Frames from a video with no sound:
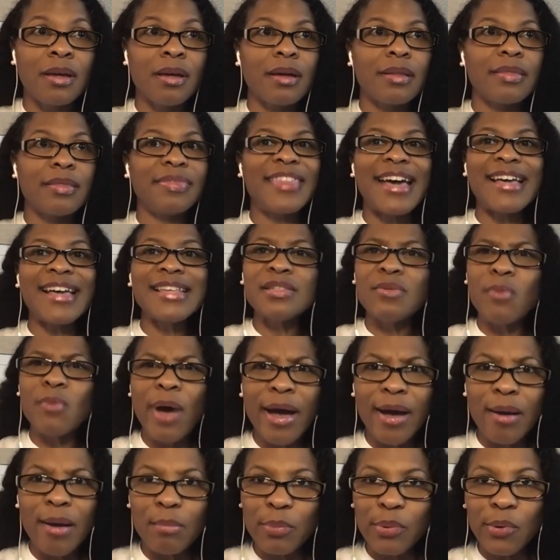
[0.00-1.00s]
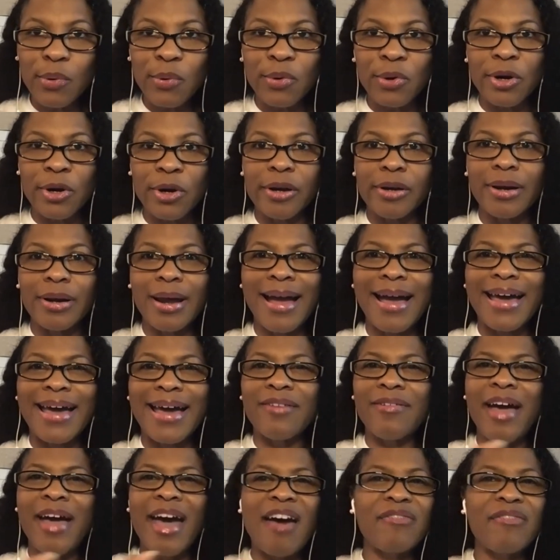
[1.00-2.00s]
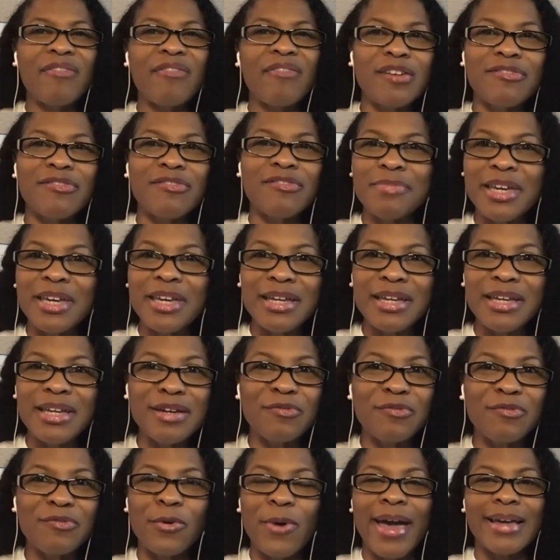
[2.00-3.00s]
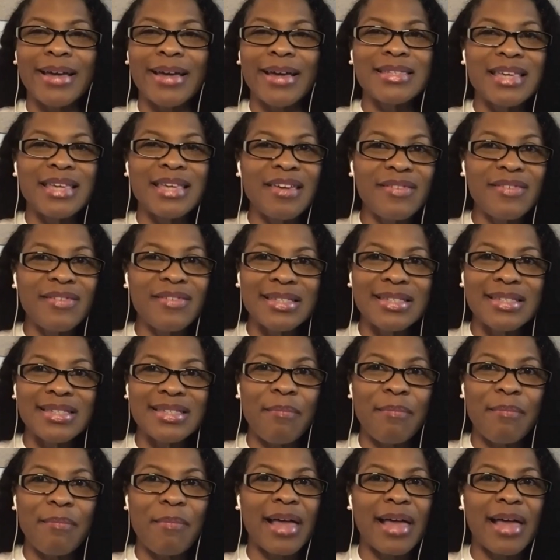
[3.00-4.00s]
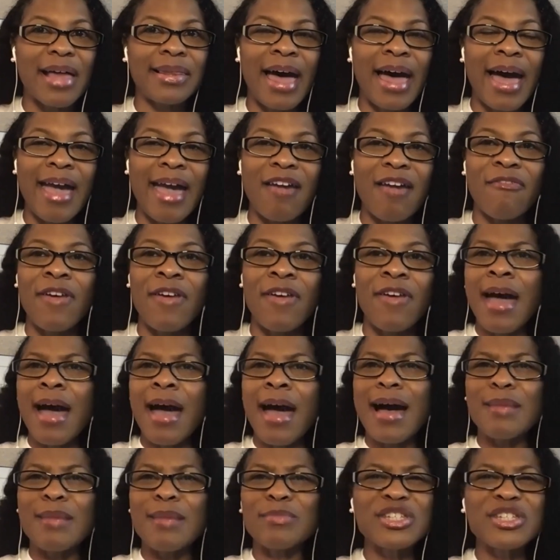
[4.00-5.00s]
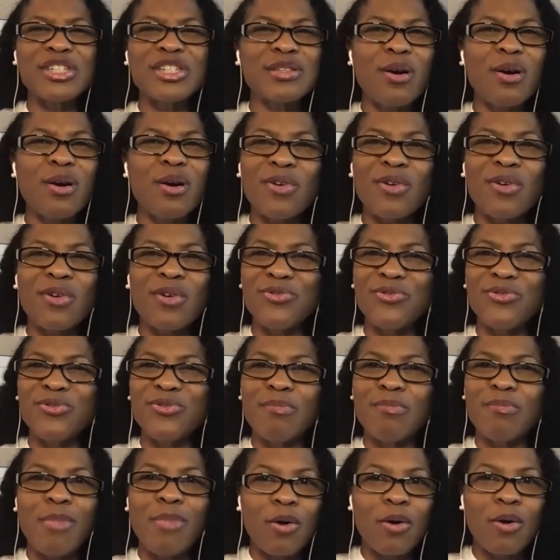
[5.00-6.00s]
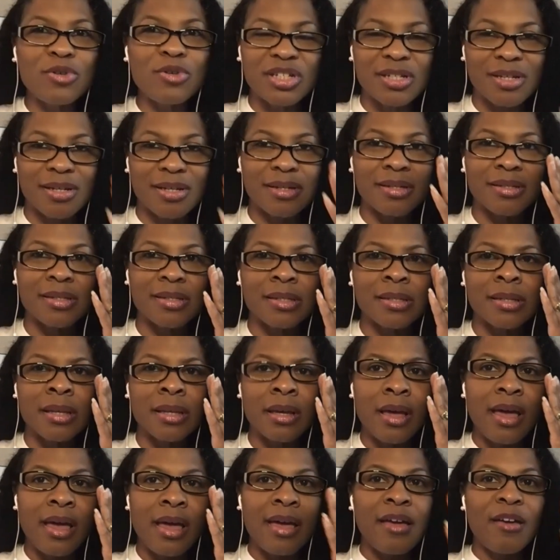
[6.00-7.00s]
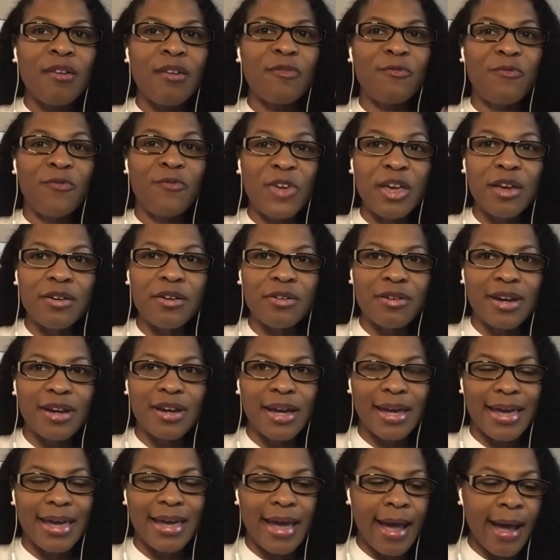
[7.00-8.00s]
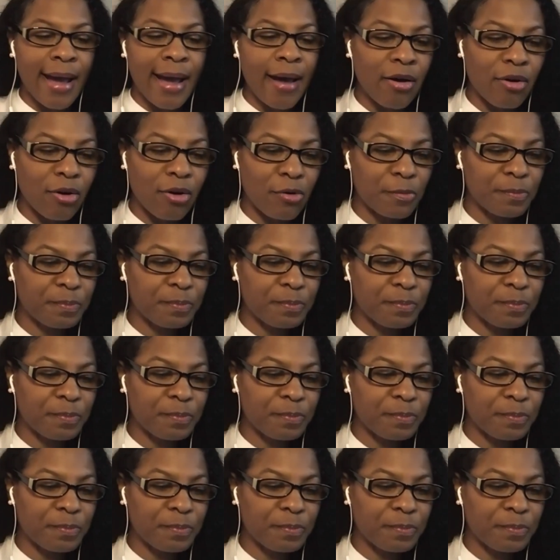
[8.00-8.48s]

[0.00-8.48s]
That's why I'm bored. I don't have enough meaningful activities in my life. I'm just going through the motions, figuring it out.